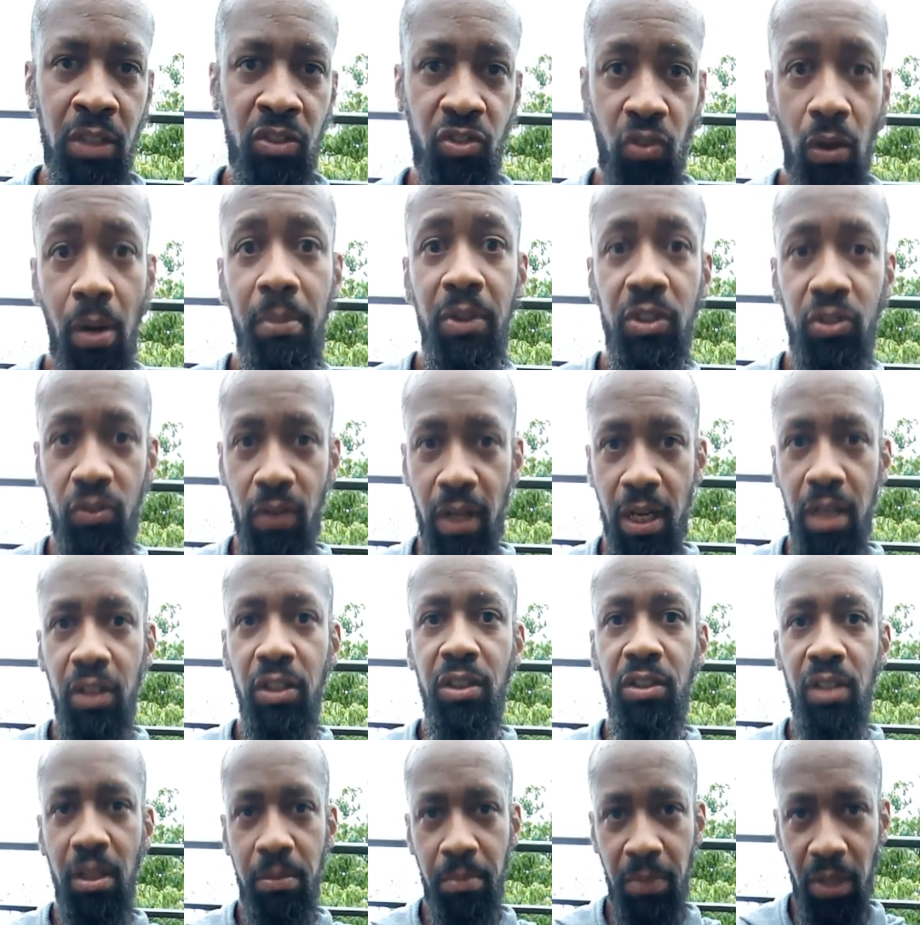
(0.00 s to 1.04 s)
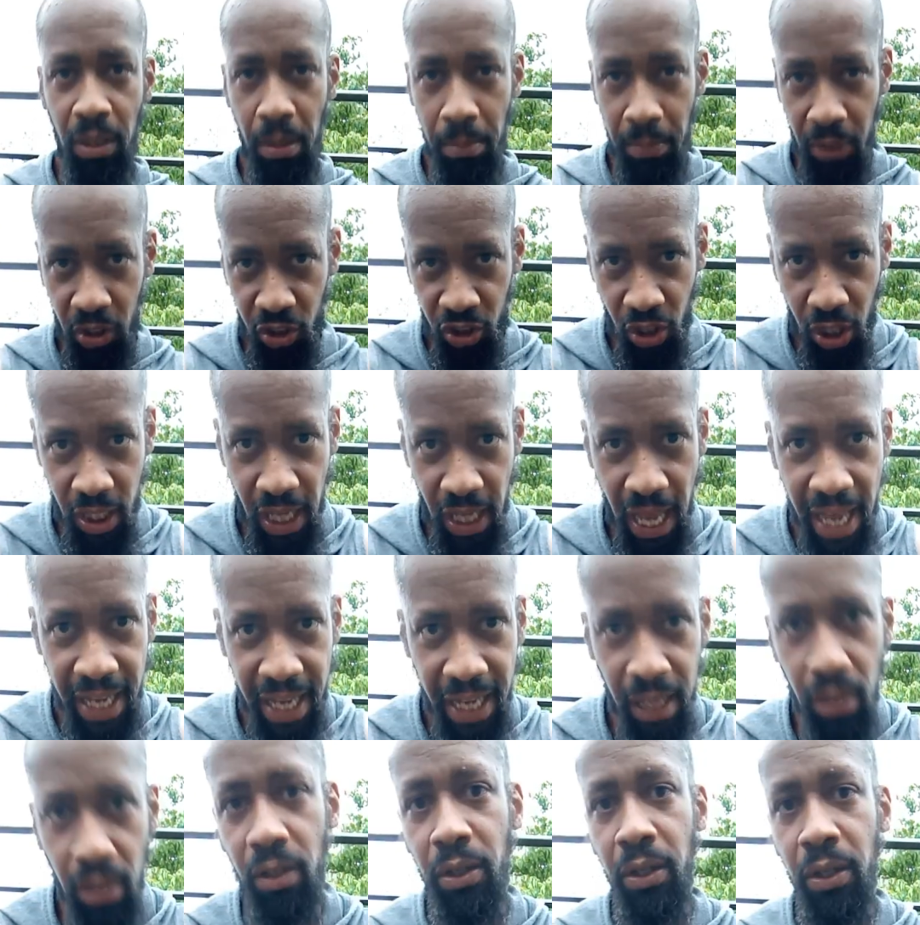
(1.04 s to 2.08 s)
So I'm gonna show you how
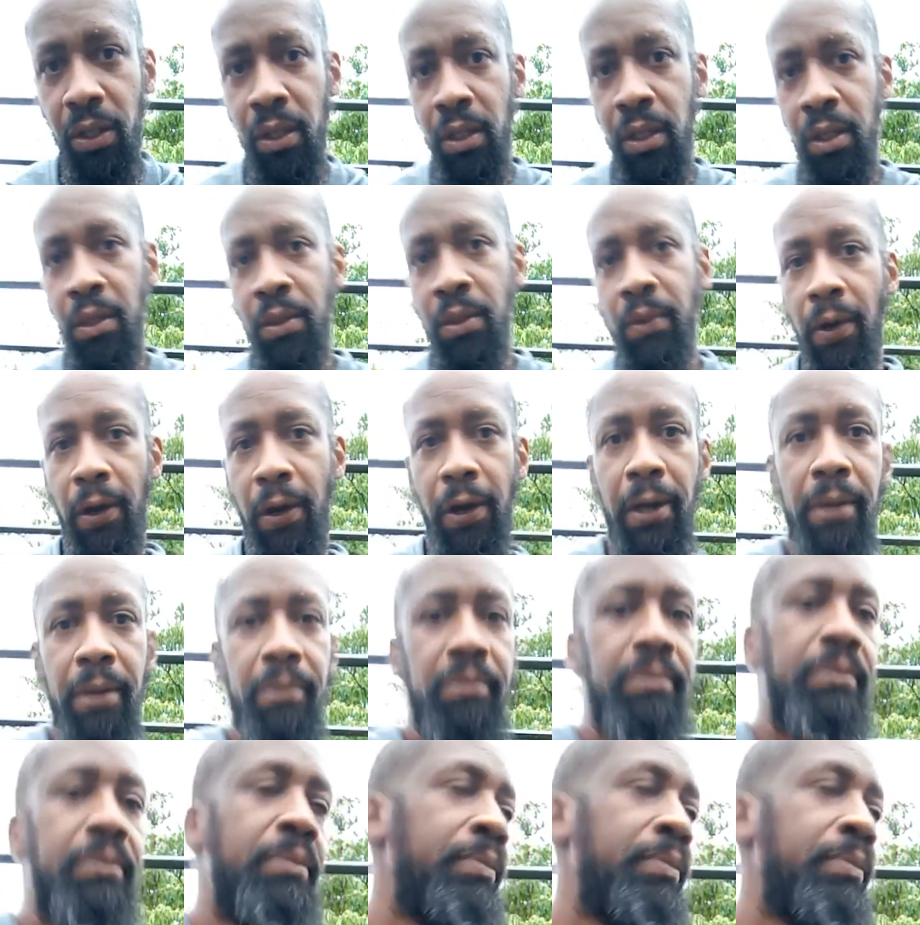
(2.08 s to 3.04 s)
that looks. All right,